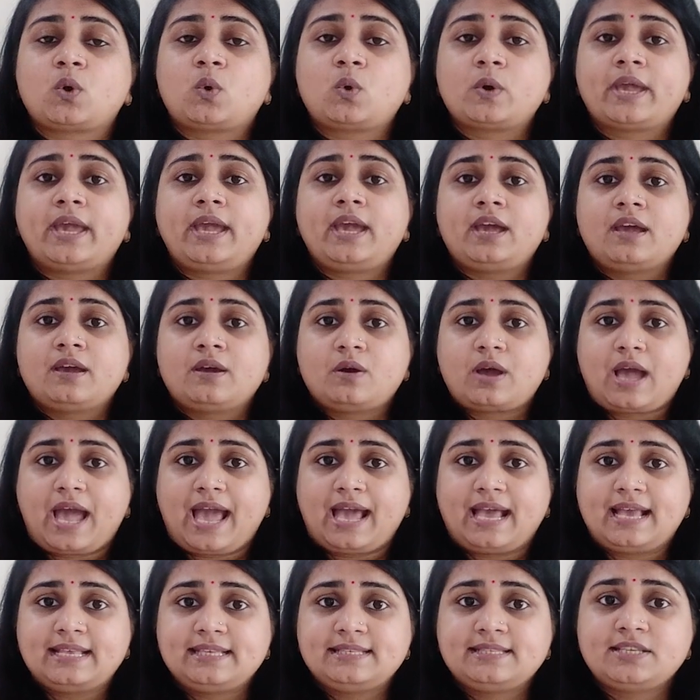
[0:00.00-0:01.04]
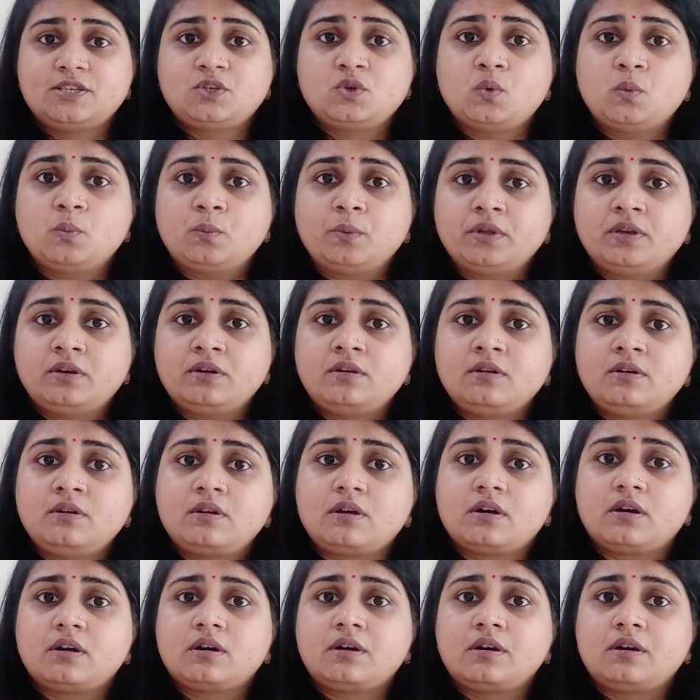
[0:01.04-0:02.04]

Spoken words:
Okay, as a human